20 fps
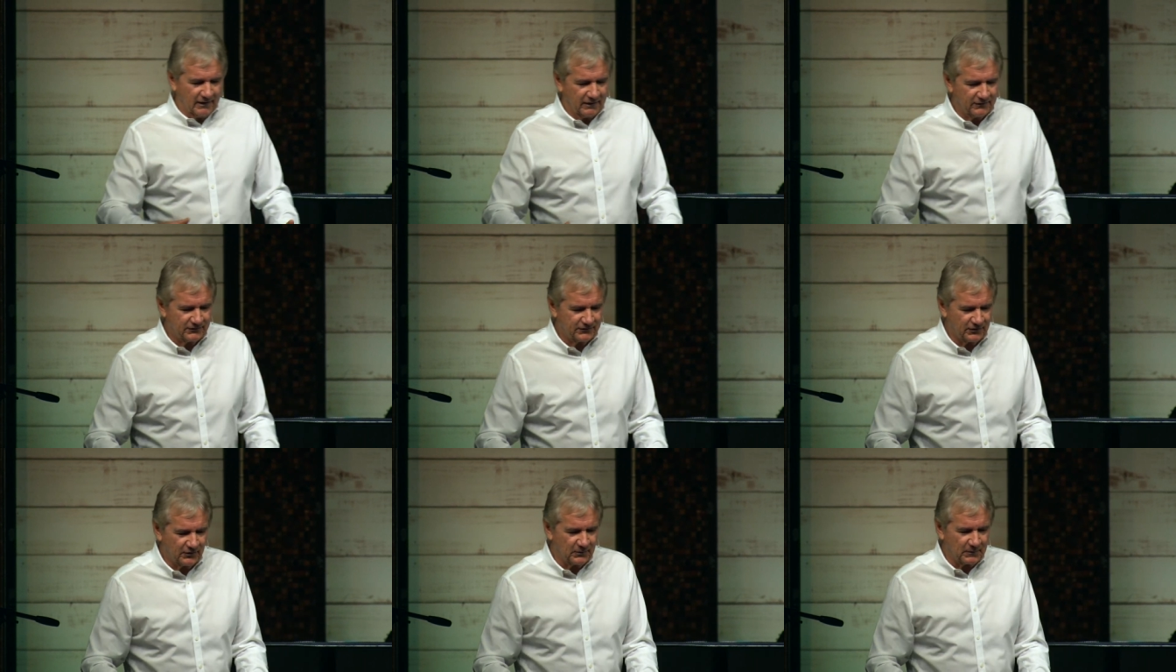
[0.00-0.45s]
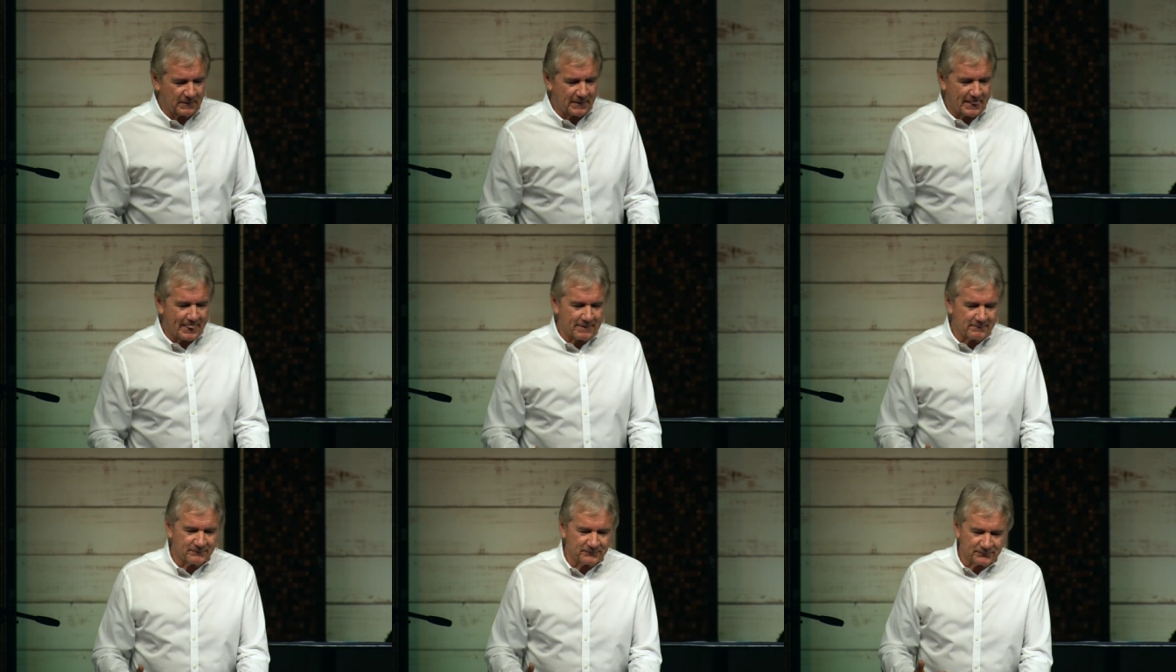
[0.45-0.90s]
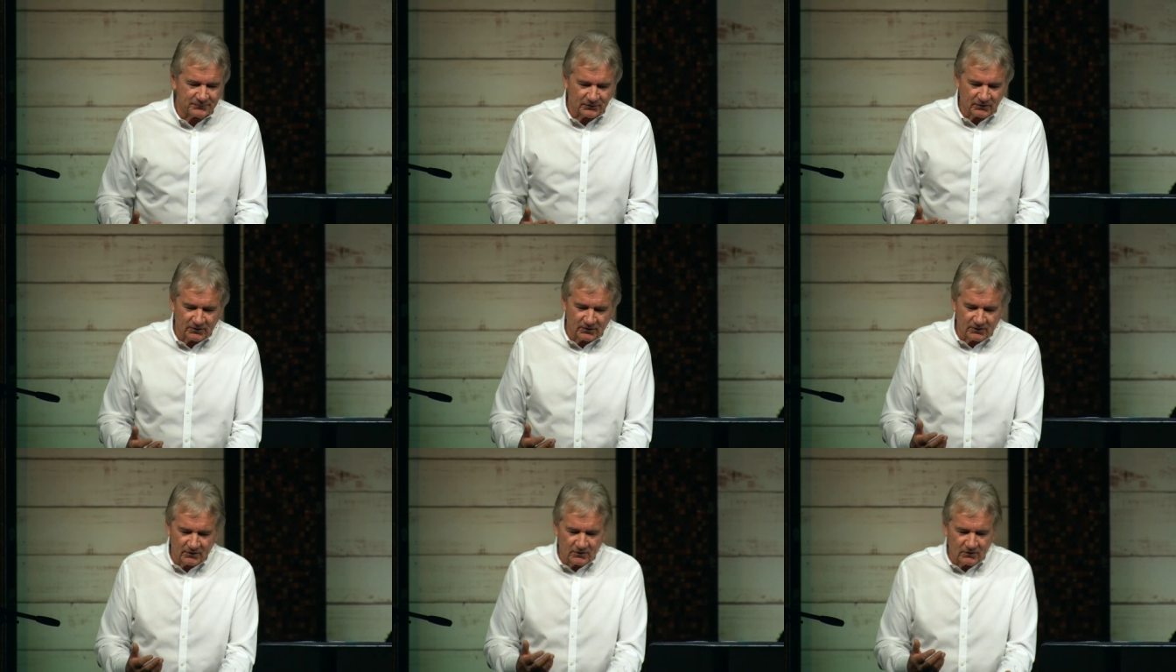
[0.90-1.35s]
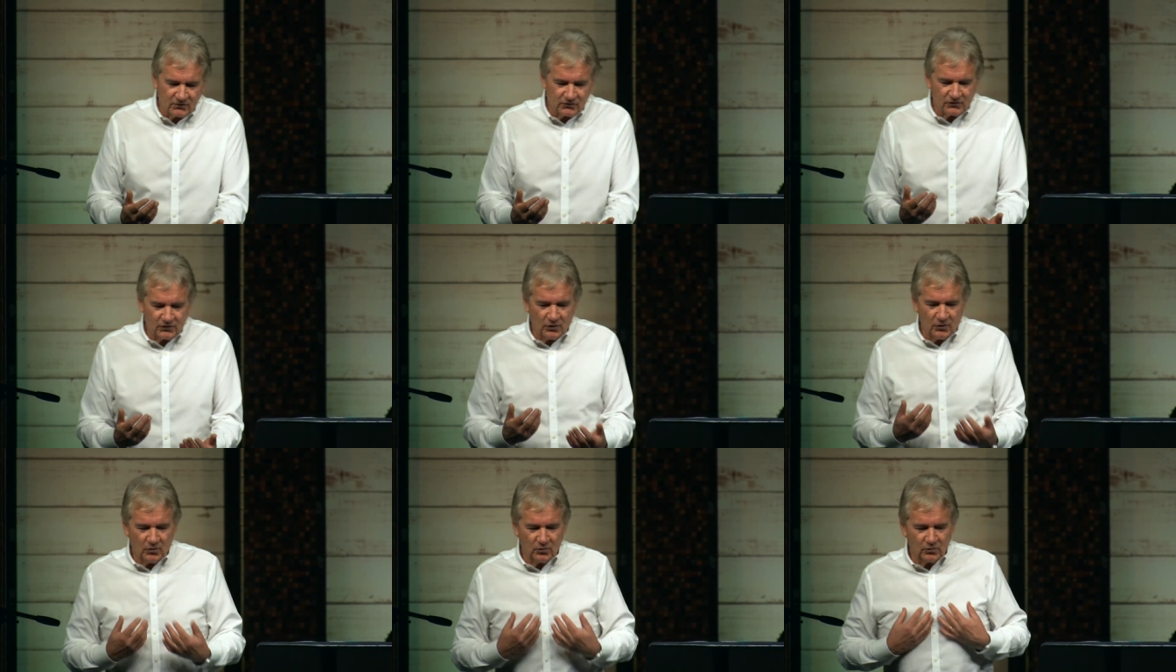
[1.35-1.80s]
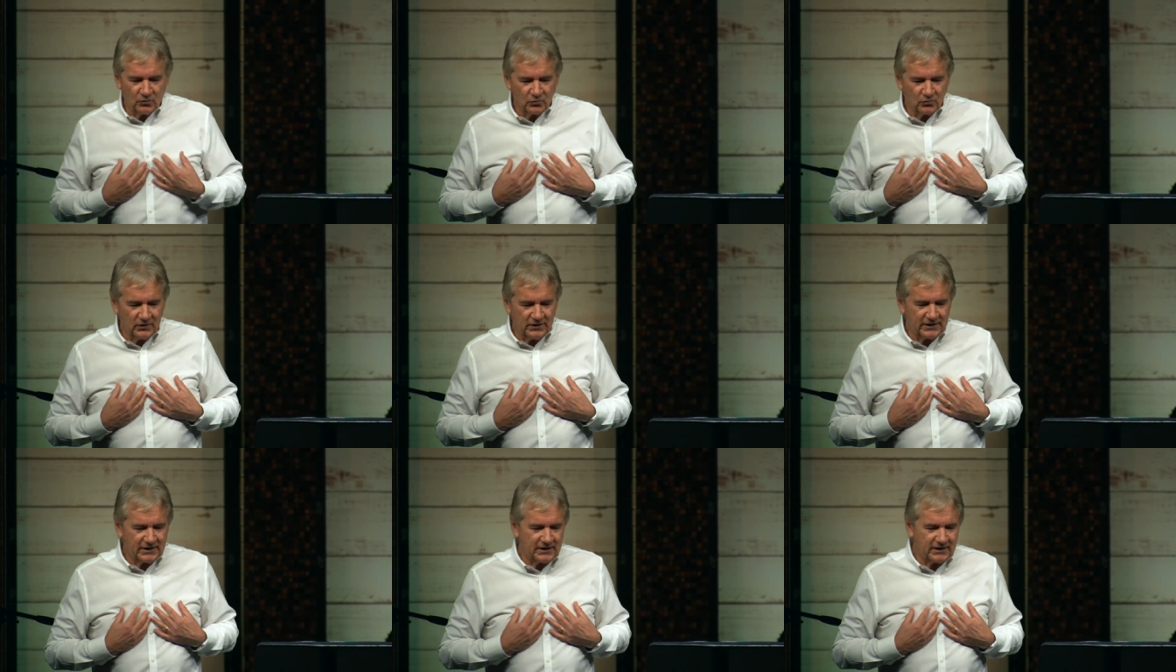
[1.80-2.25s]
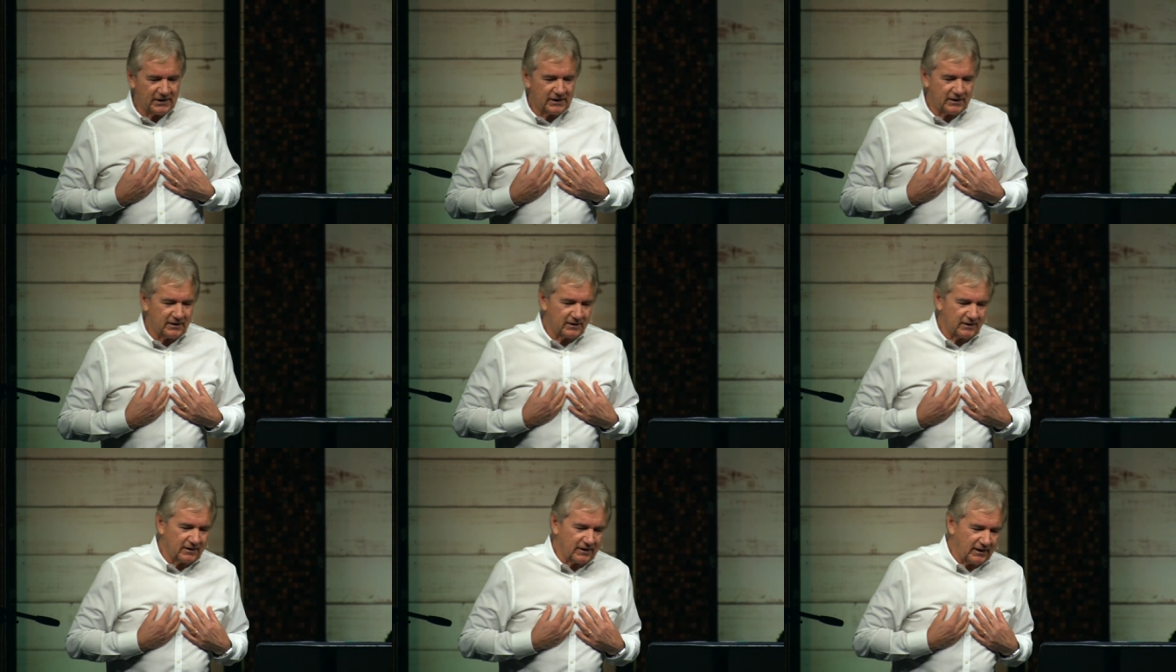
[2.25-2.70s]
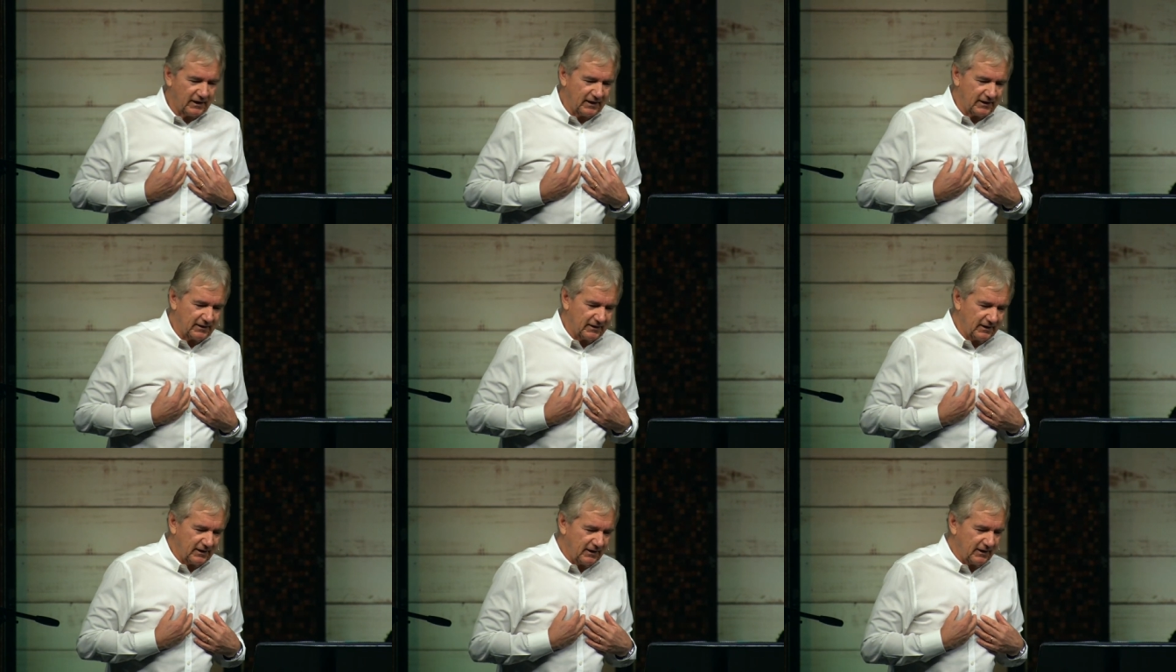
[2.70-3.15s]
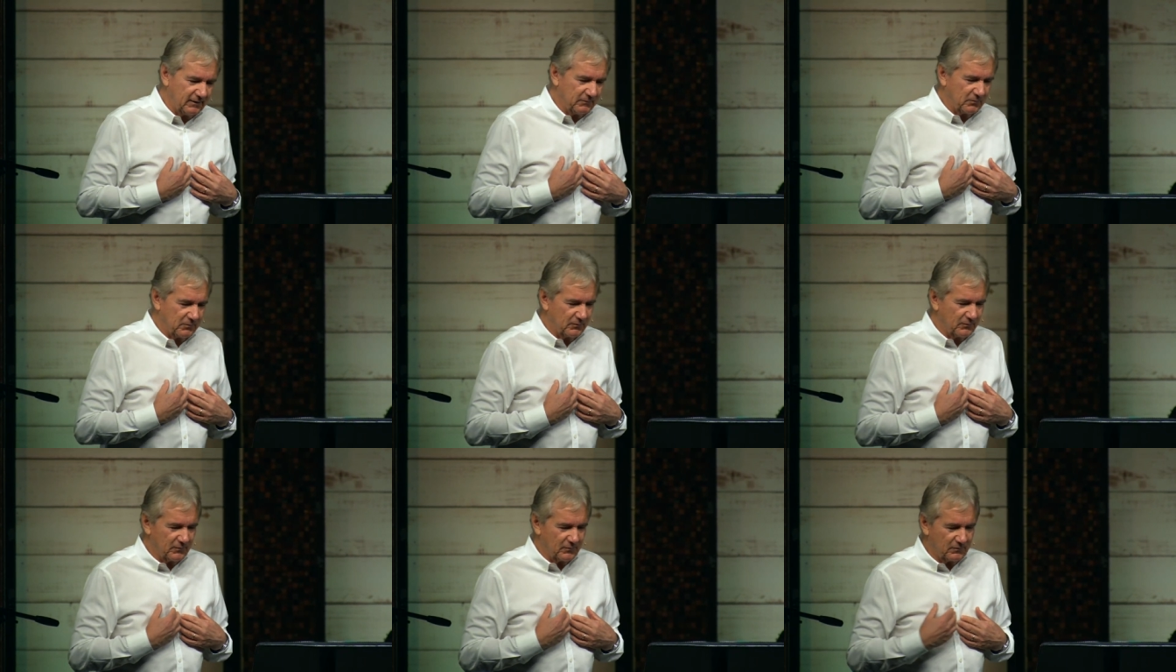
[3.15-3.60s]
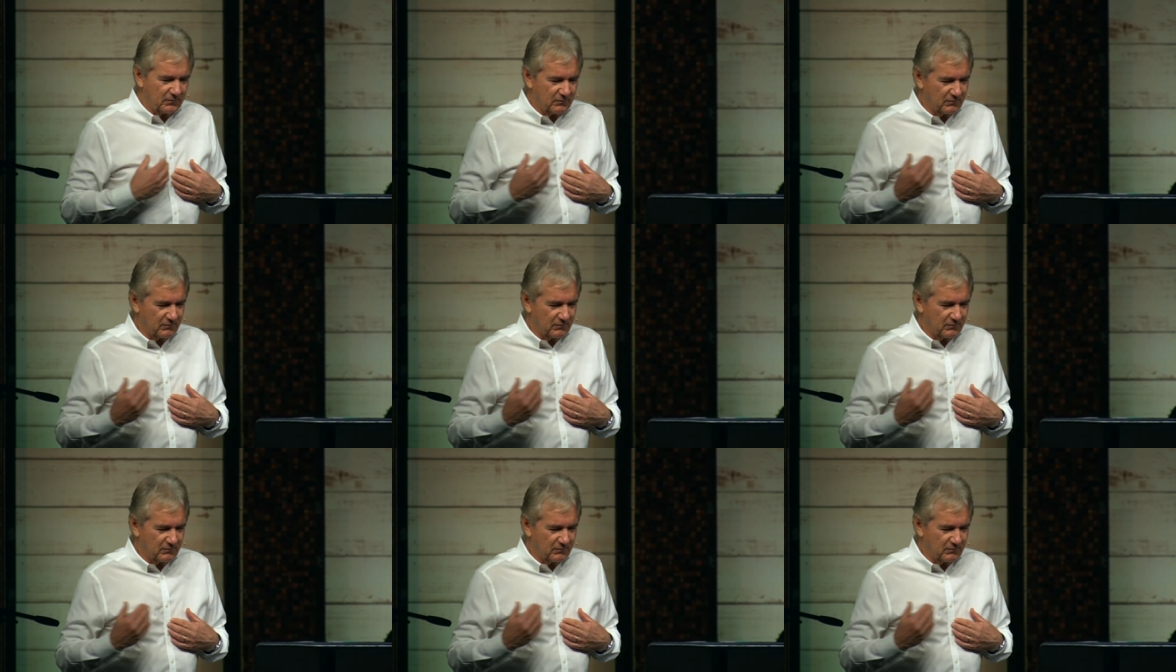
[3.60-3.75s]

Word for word: and so, so Ricky and, and